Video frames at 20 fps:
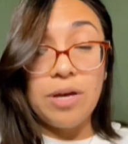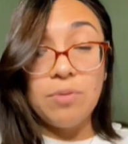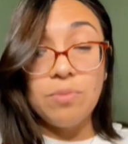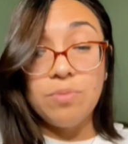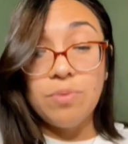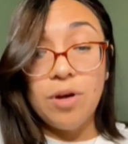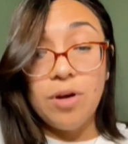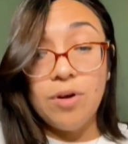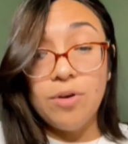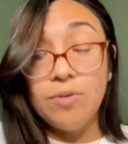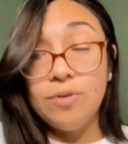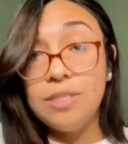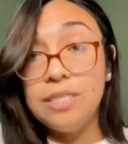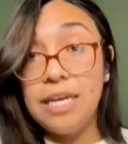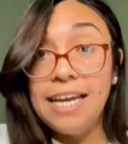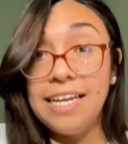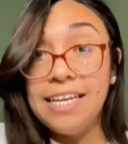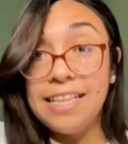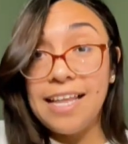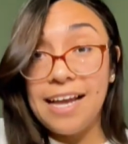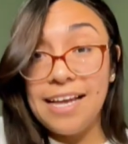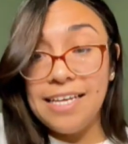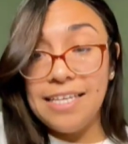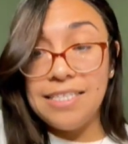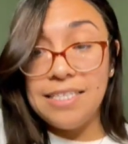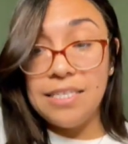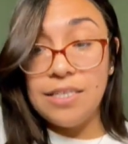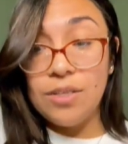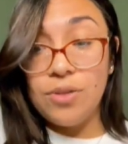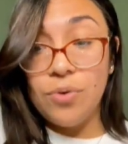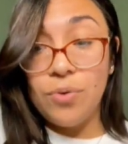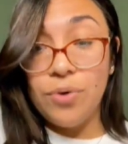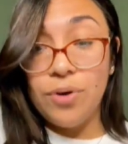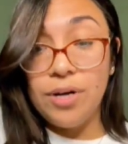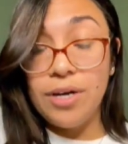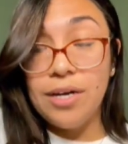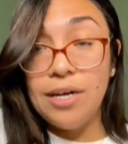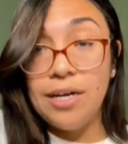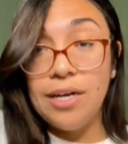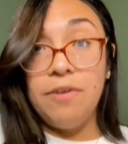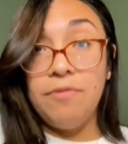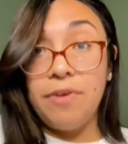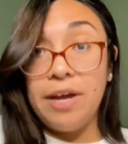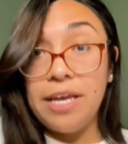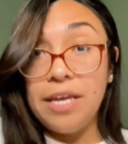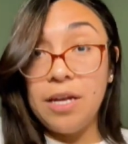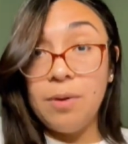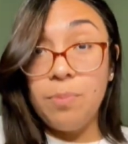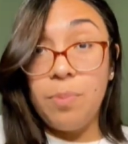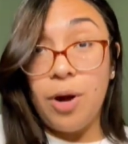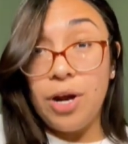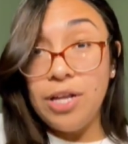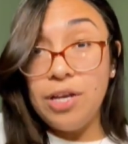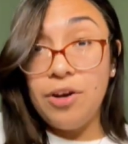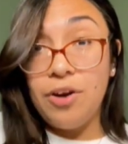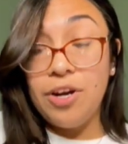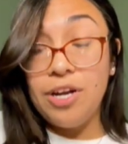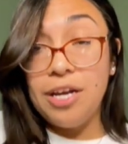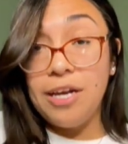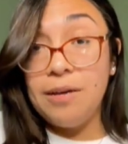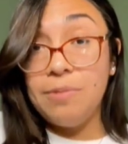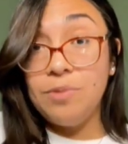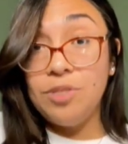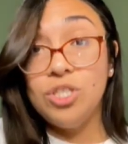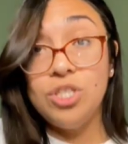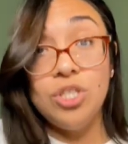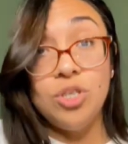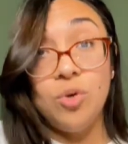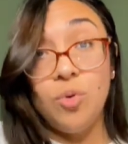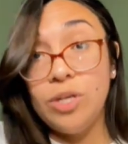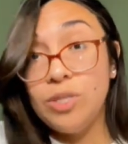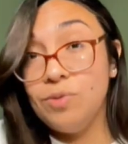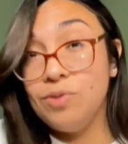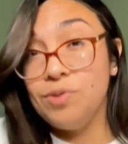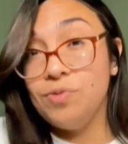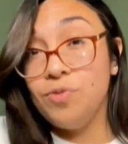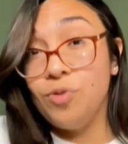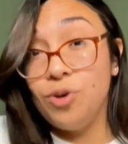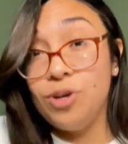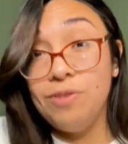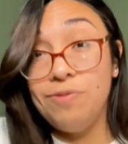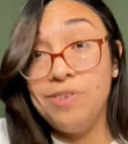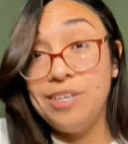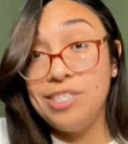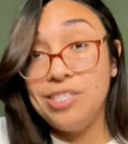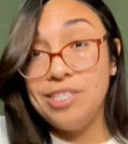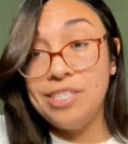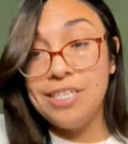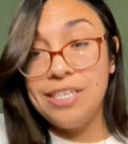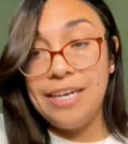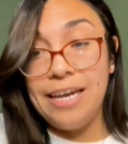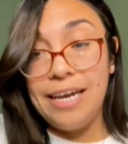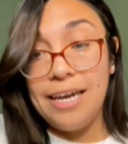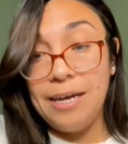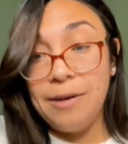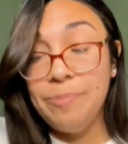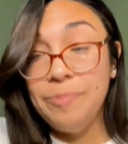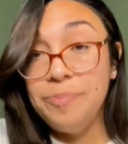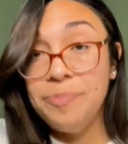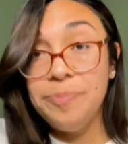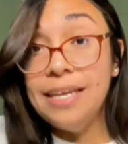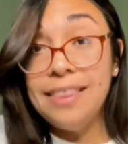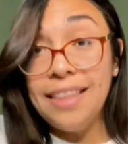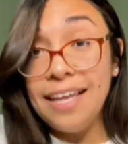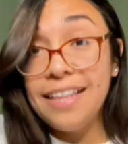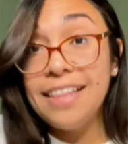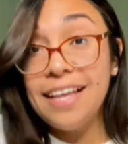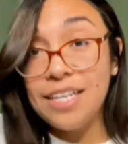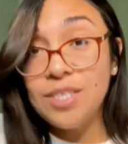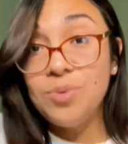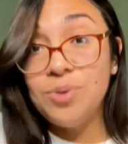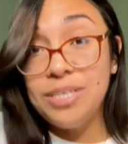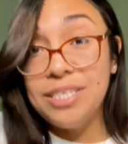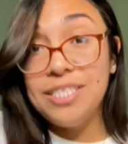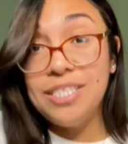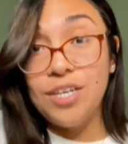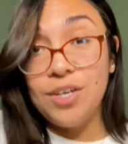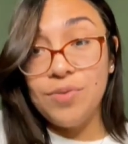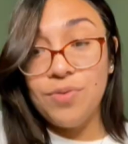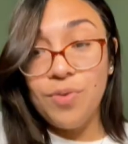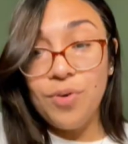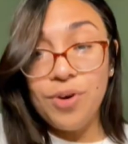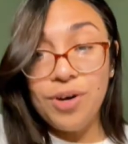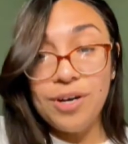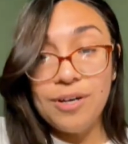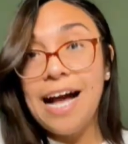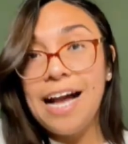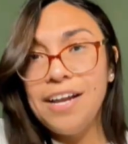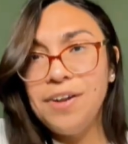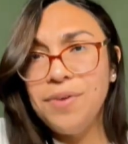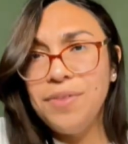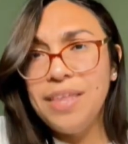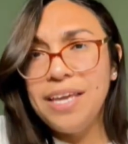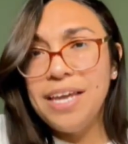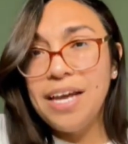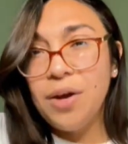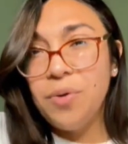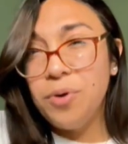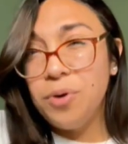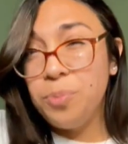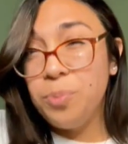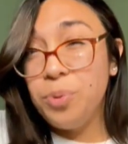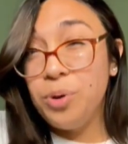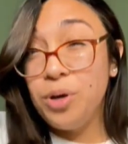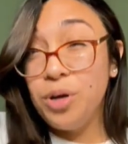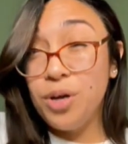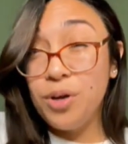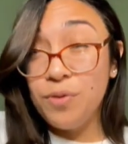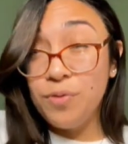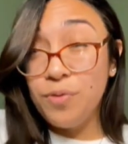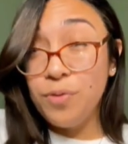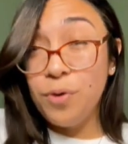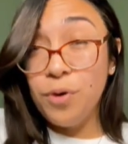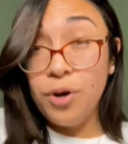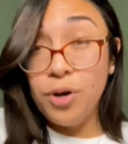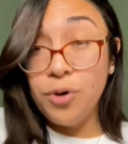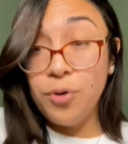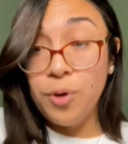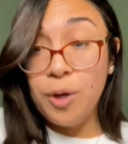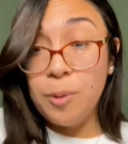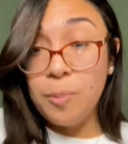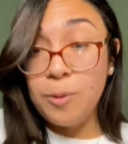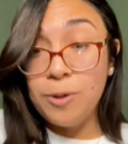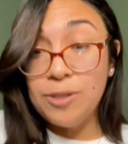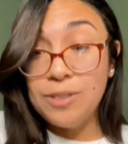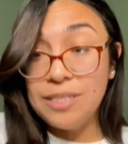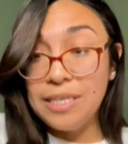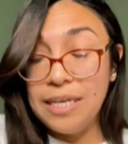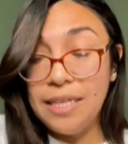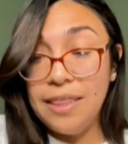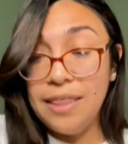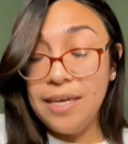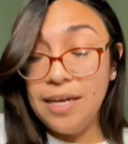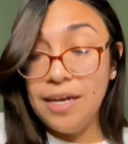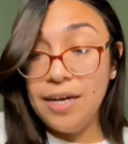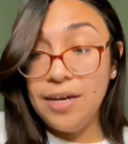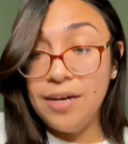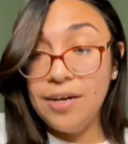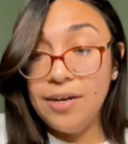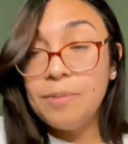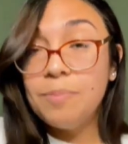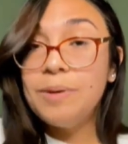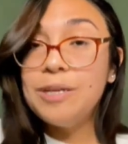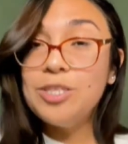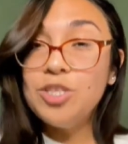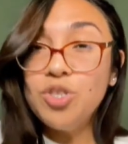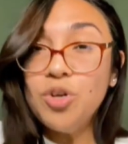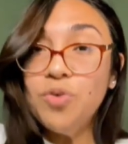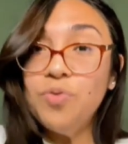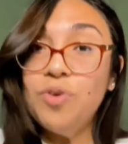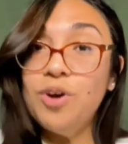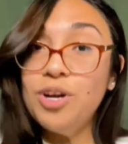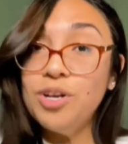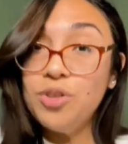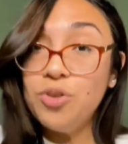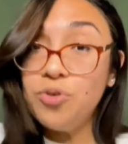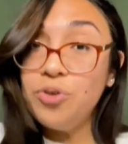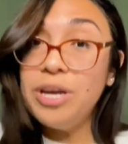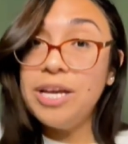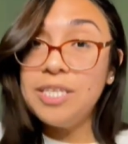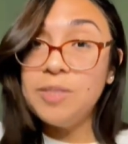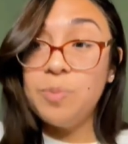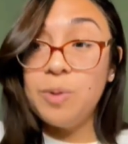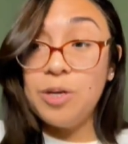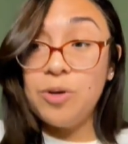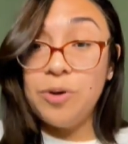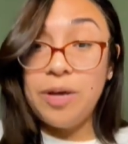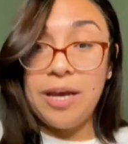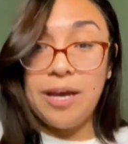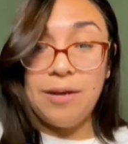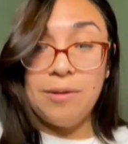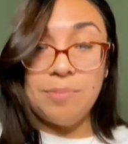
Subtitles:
Rose, getting that easy lore, if I can bodyguard him just to quest for 4 to finish the game, then that's what he's here for. I don't think I would put 4 creepers in there, but so far 3 has been okay.